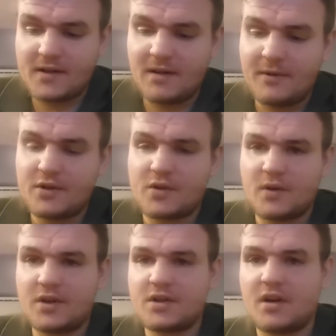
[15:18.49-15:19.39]
So let me just
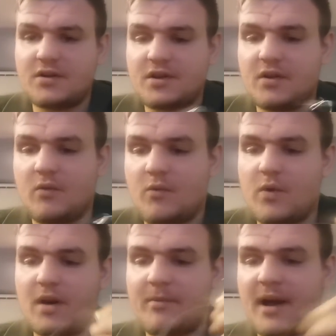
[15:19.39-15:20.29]
quickly show you. Just get it all
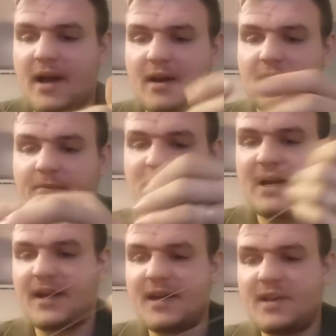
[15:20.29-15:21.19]
quickly back out of the
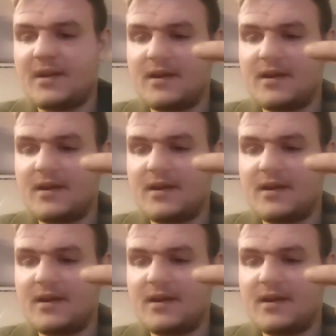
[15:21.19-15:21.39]
packet.